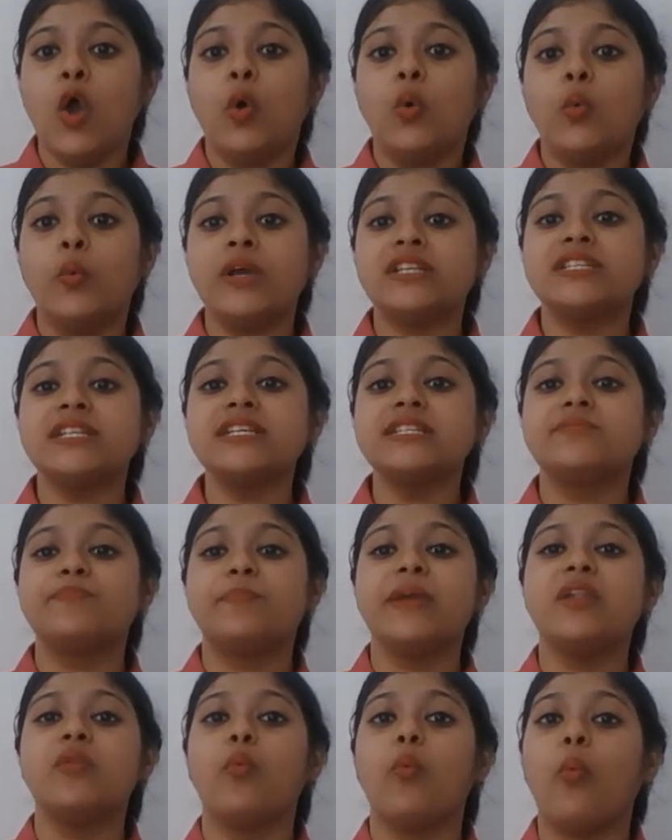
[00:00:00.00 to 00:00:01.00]
which is
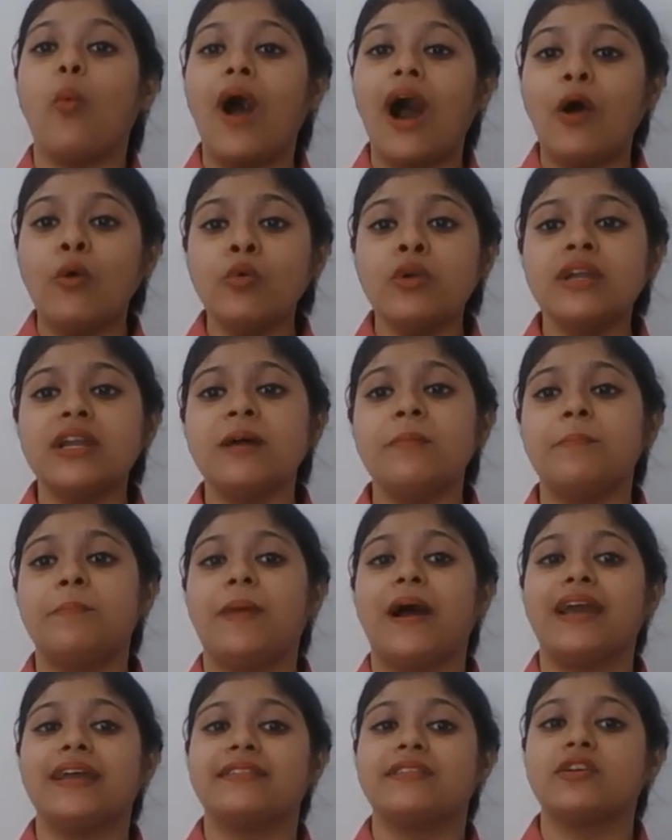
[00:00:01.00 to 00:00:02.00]
being wound up
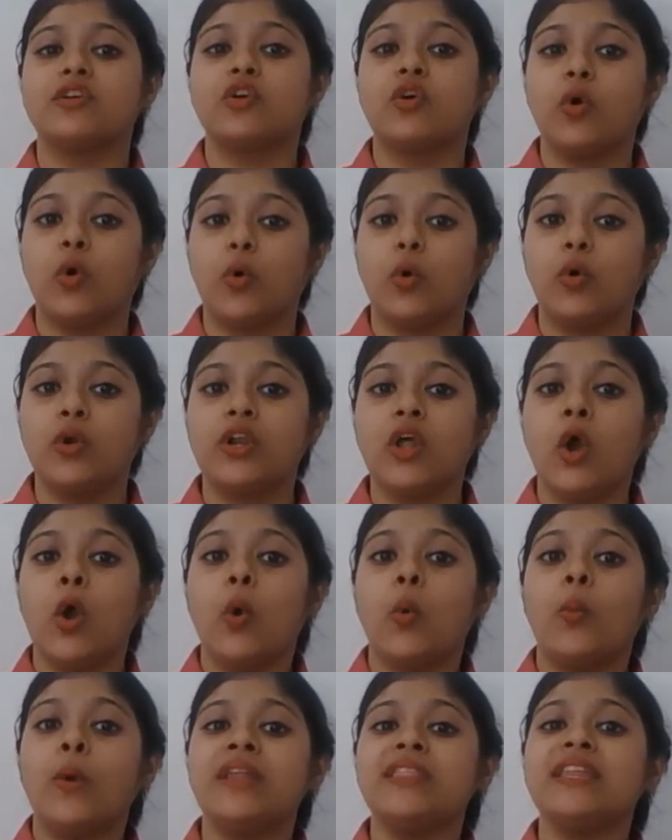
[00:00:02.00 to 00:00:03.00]
by the court
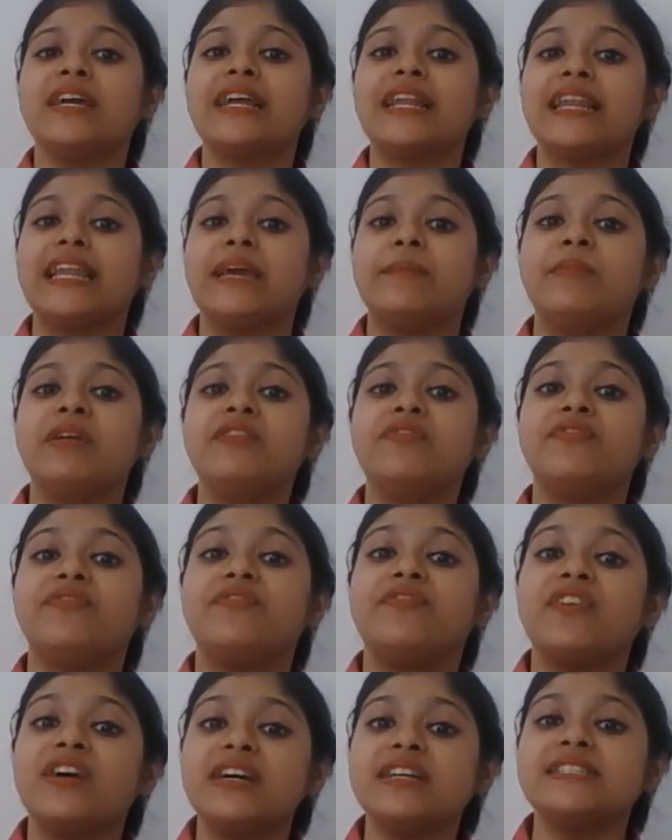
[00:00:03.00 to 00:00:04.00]
when the claimant
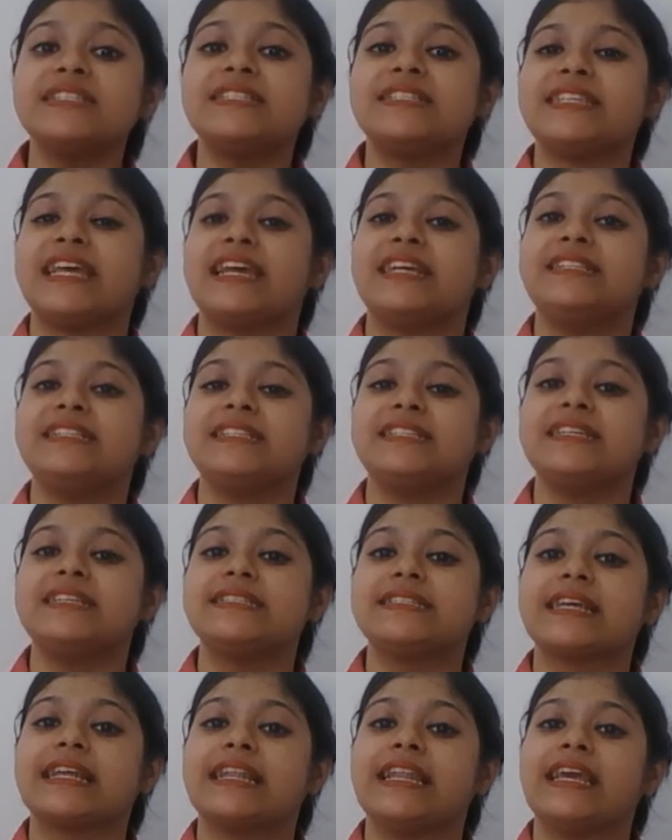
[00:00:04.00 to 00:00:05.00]
first sends
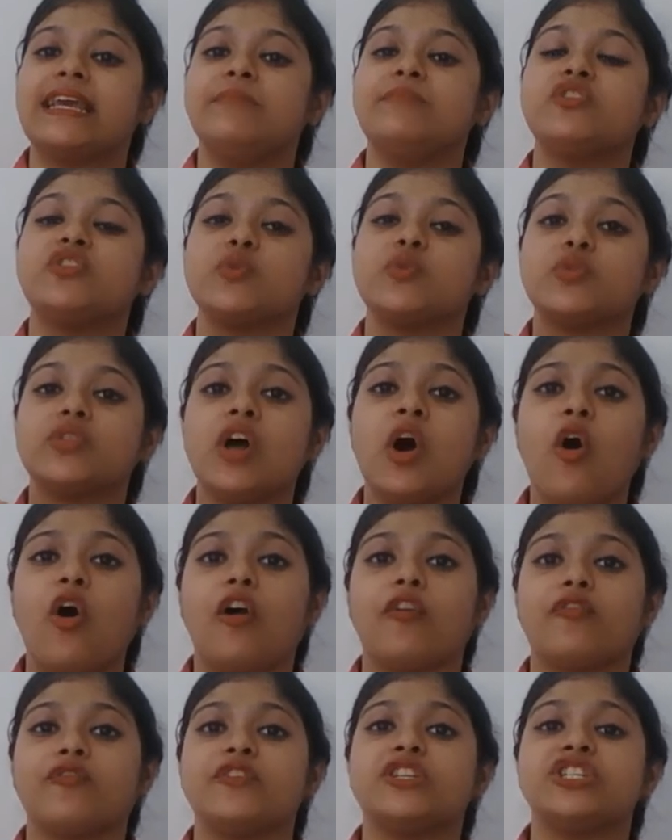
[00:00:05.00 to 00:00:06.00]
his claim to the
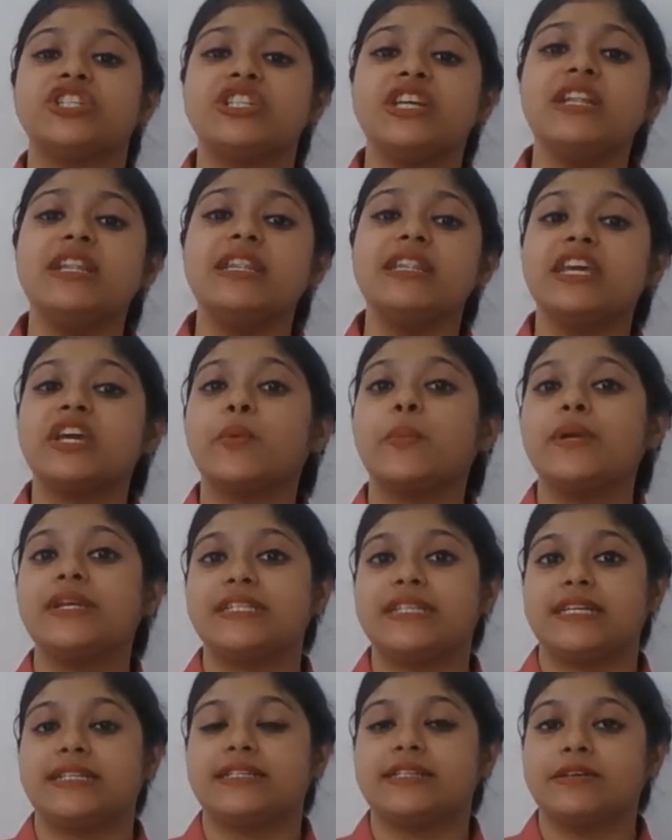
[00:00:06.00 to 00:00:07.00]
official
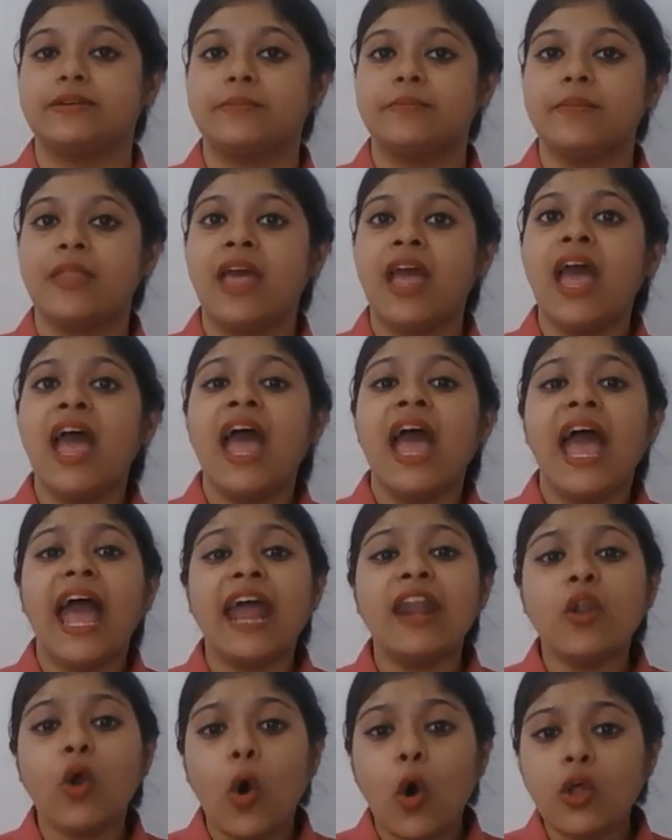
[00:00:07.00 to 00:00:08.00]
liquidator,
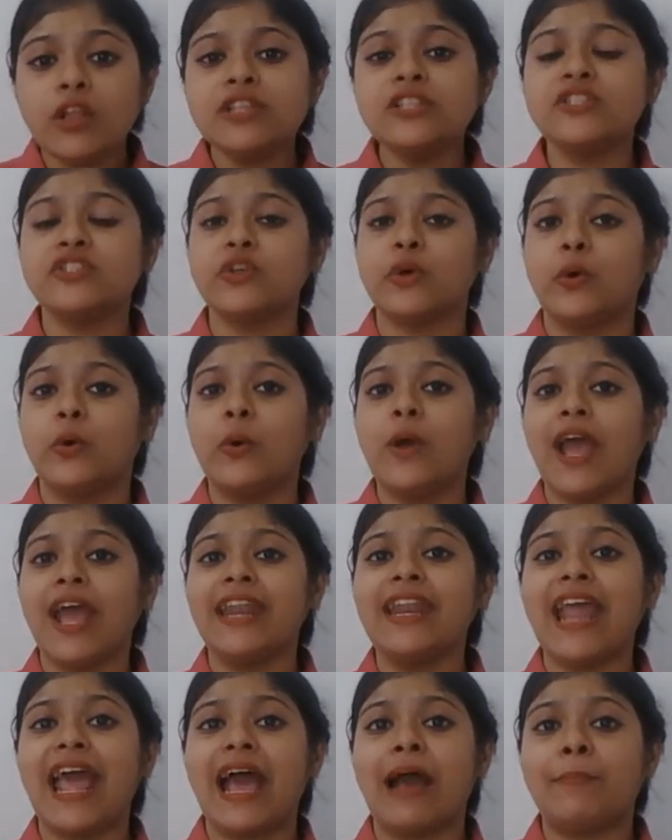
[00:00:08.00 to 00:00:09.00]
and also
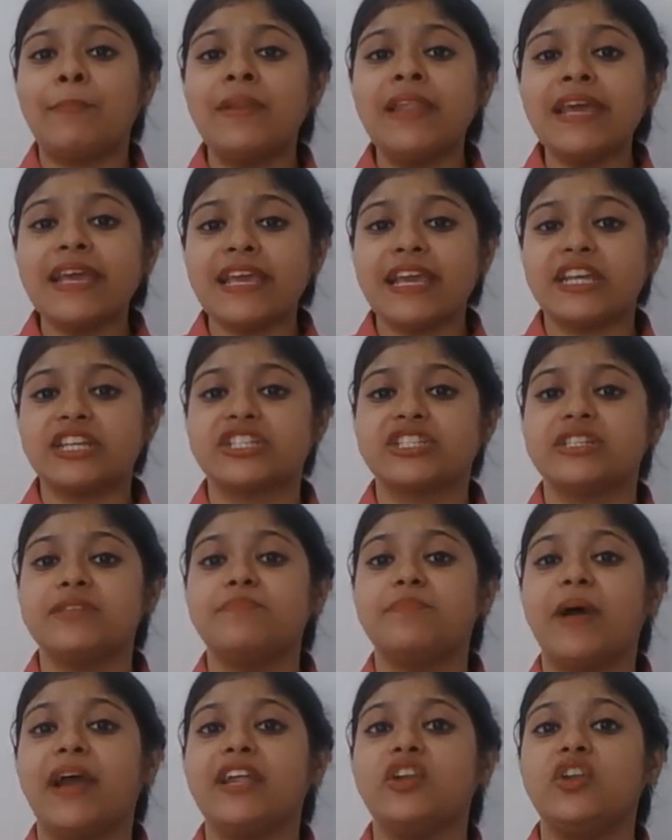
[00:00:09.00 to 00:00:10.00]
an application
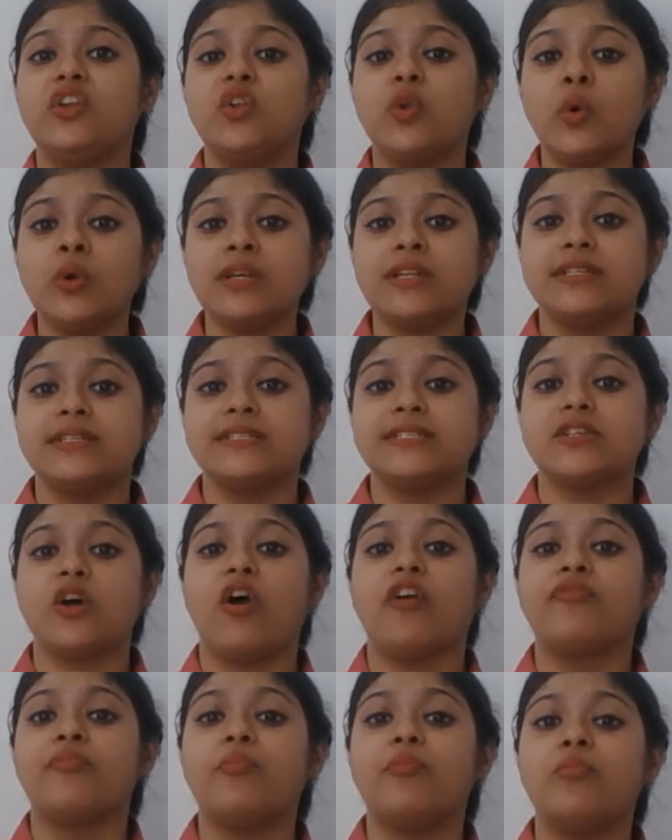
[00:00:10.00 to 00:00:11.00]
by notice
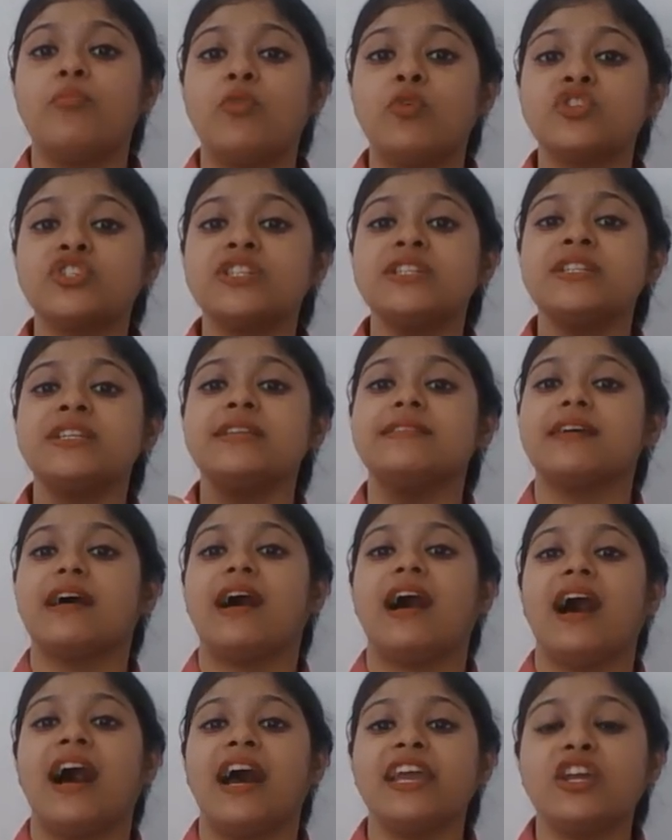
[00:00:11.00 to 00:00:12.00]
of motion in the
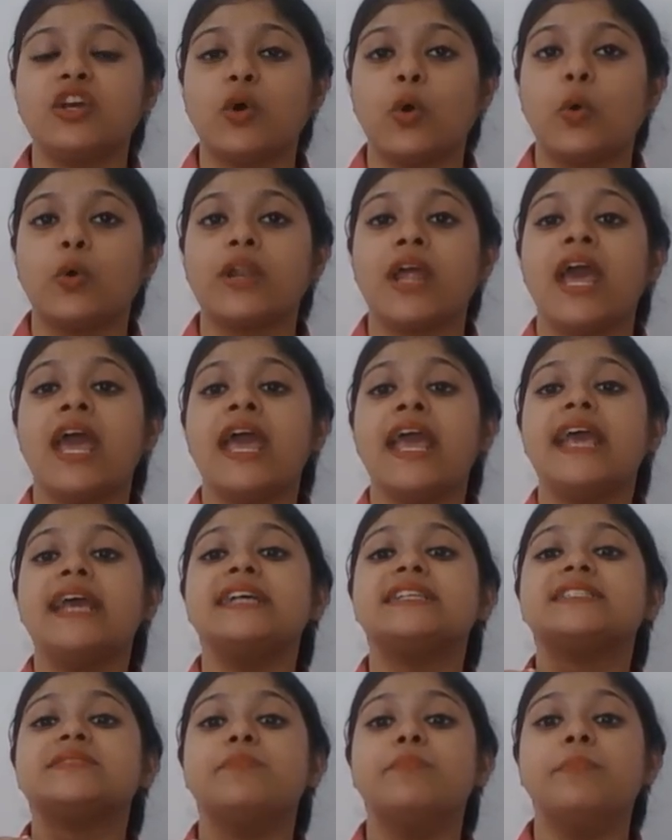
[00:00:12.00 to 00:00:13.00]
High Court
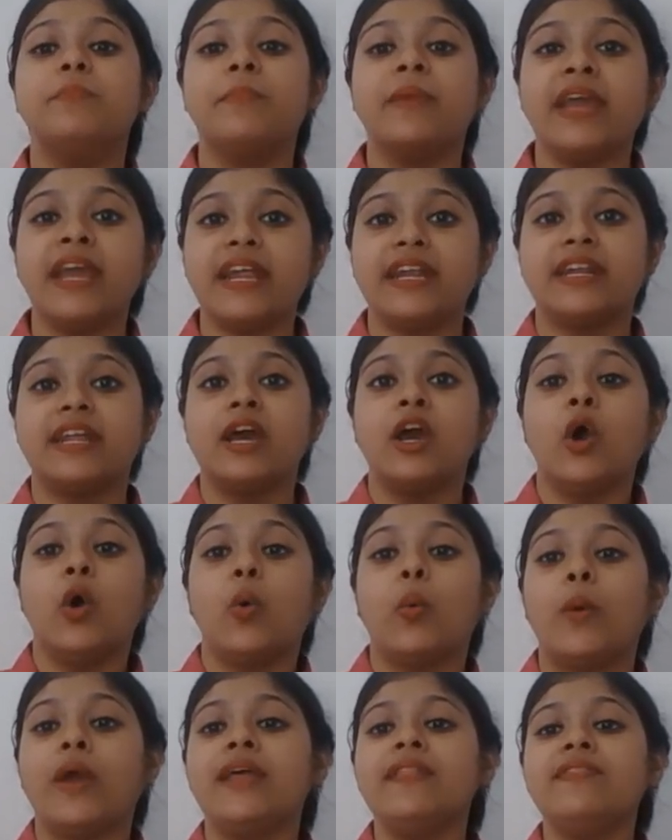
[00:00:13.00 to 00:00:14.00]
is made
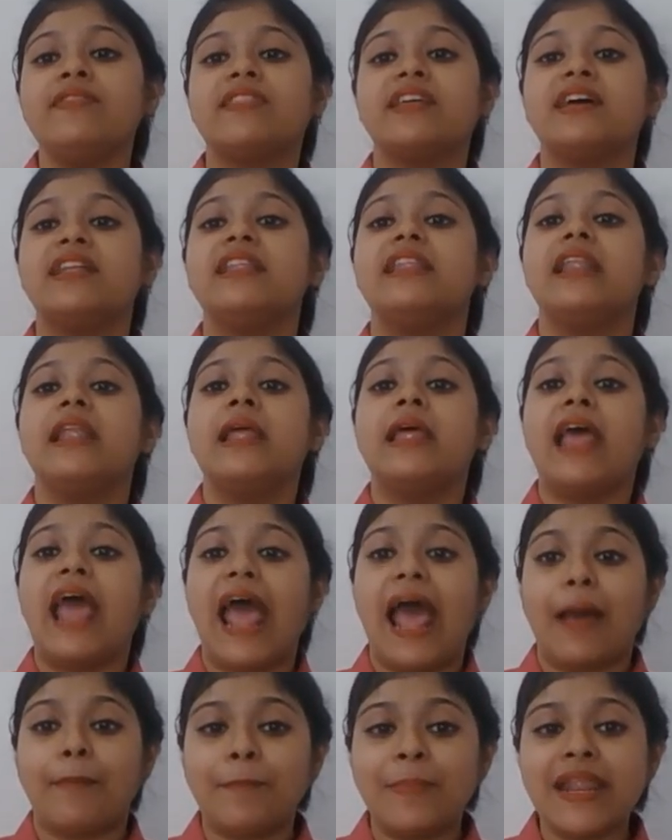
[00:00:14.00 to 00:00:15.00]
when the
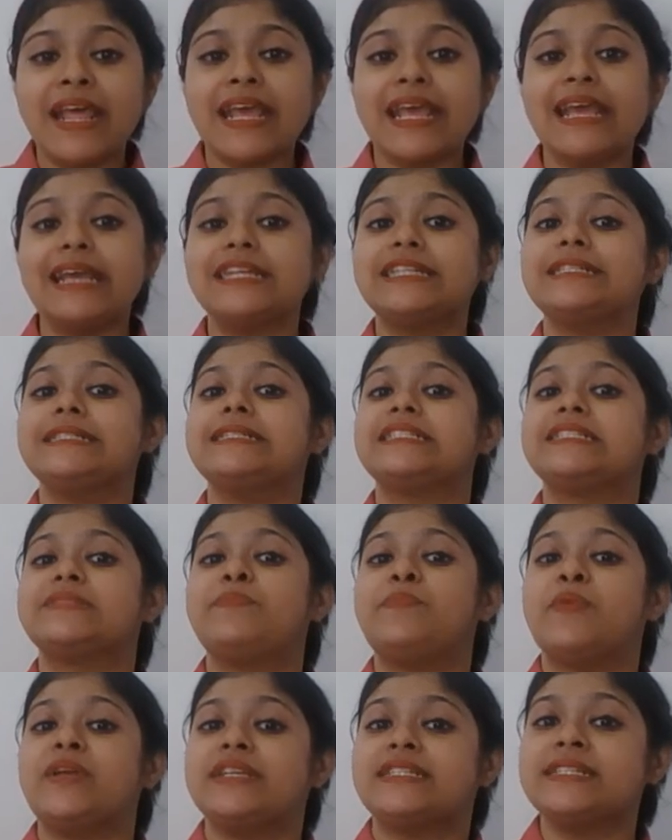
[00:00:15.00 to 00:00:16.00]
application is
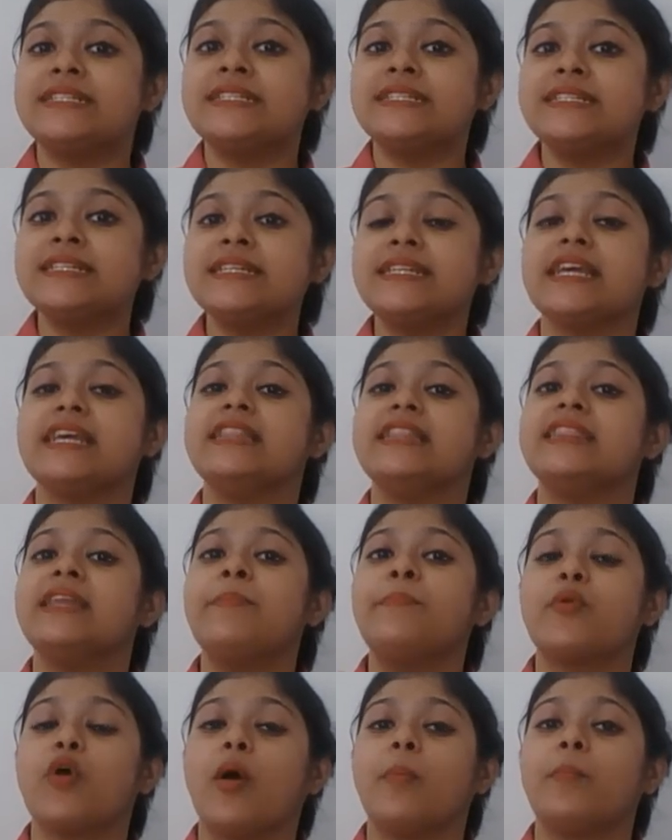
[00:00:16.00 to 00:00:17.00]
presented in
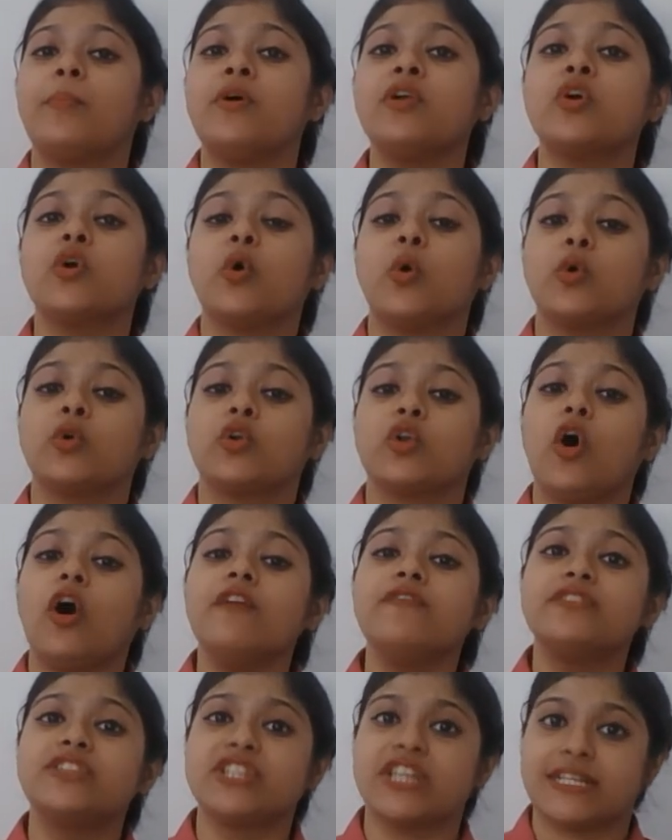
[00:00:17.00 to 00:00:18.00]
the proper court
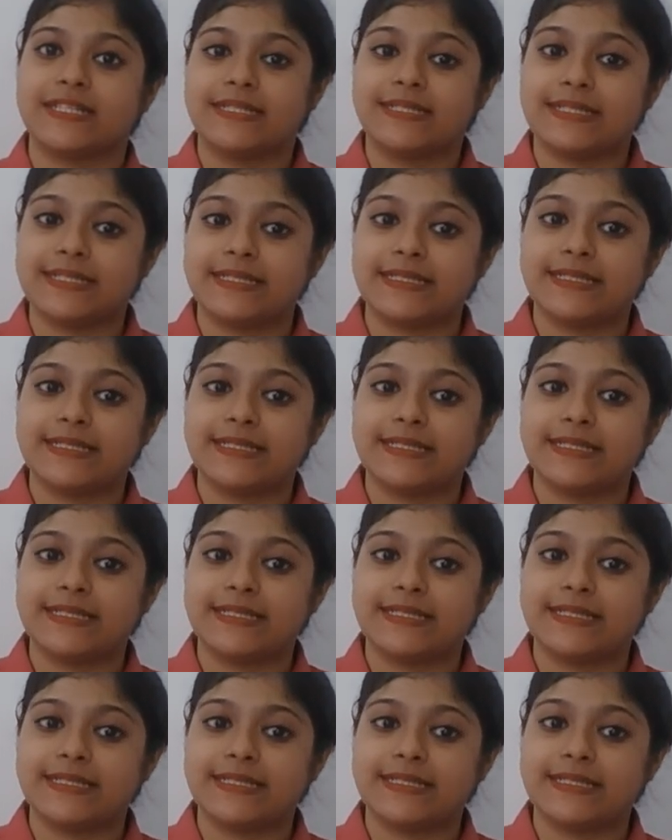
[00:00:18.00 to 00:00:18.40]
of justice.